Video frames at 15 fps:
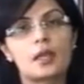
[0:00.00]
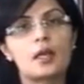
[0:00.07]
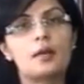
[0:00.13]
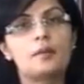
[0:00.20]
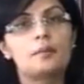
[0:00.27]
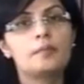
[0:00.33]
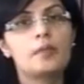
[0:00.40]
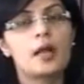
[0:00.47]

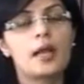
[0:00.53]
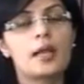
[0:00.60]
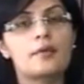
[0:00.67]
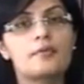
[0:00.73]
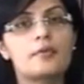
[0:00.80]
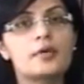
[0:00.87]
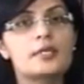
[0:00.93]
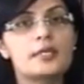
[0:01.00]
Um, I
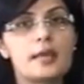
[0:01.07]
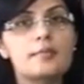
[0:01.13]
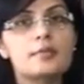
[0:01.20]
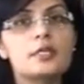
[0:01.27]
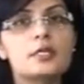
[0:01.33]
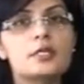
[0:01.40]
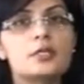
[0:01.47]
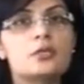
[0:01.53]
have
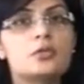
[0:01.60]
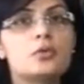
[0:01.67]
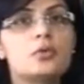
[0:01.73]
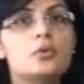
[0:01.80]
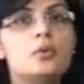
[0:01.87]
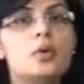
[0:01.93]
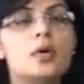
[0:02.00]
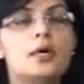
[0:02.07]
attempted
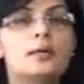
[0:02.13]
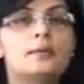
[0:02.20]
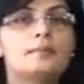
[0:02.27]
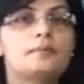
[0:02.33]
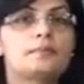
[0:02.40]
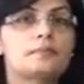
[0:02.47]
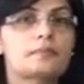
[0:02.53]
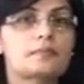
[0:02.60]
to
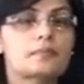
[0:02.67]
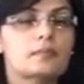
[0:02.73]
um,